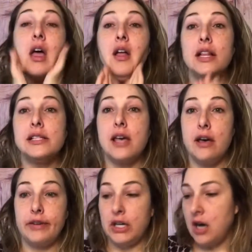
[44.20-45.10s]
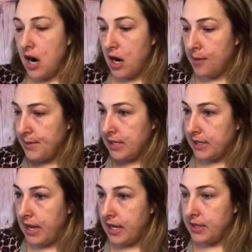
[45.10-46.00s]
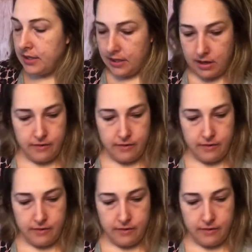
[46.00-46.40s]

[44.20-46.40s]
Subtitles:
Let's cover our mistakes